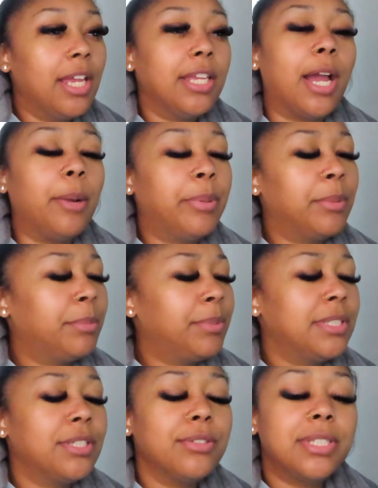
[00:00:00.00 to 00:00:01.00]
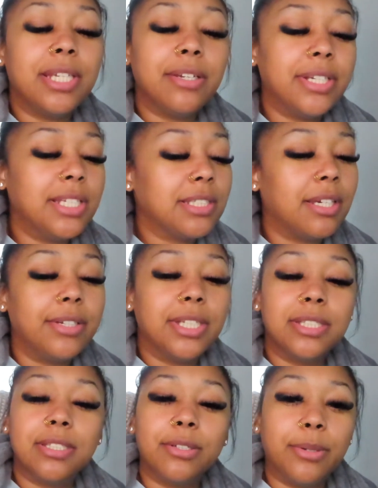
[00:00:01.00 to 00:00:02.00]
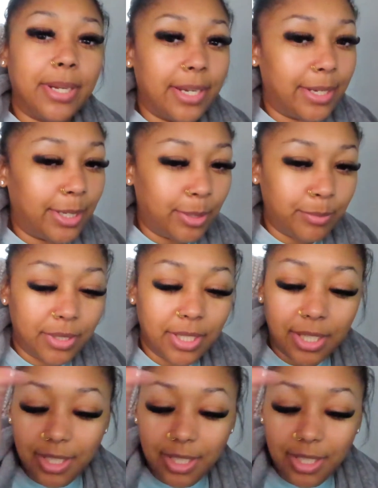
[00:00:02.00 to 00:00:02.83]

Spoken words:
Y'all, people be too serious on Instagram.